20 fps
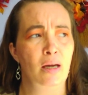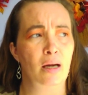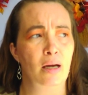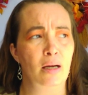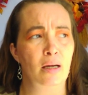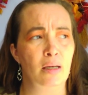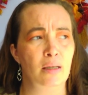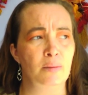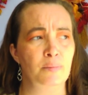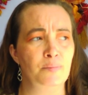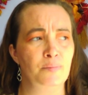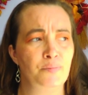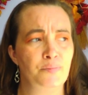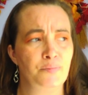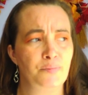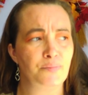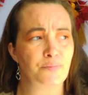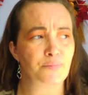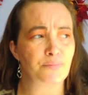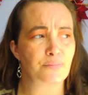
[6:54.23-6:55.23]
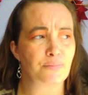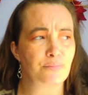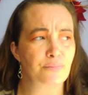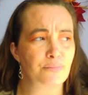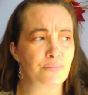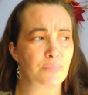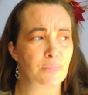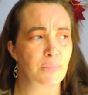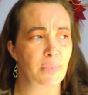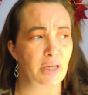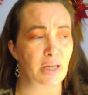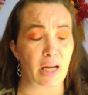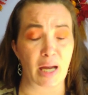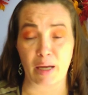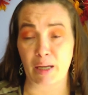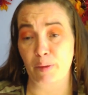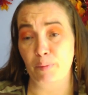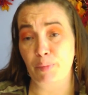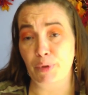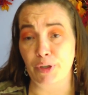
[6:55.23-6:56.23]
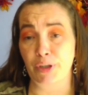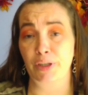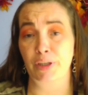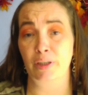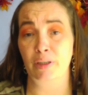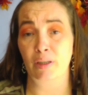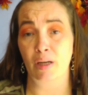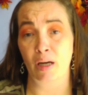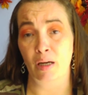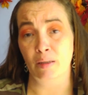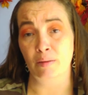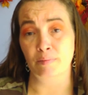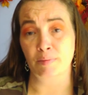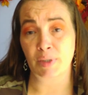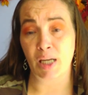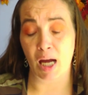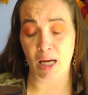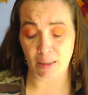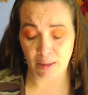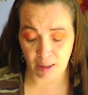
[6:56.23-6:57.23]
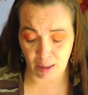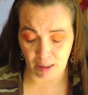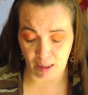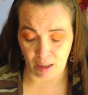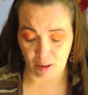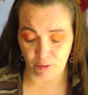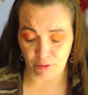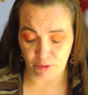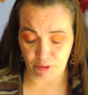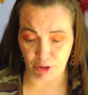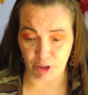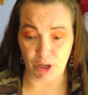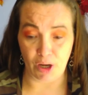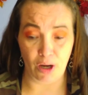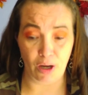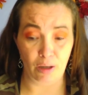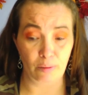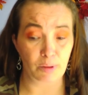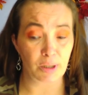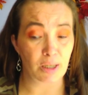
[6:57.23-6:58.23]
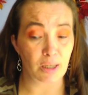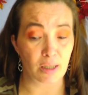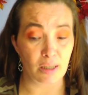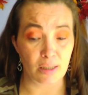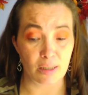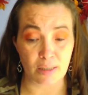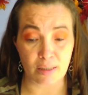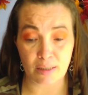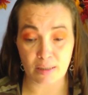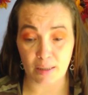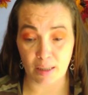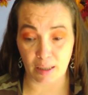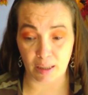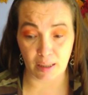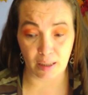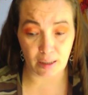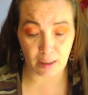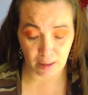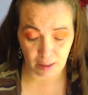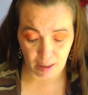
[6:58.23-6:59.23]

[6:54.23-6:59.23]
like I can put content out for y'all, because like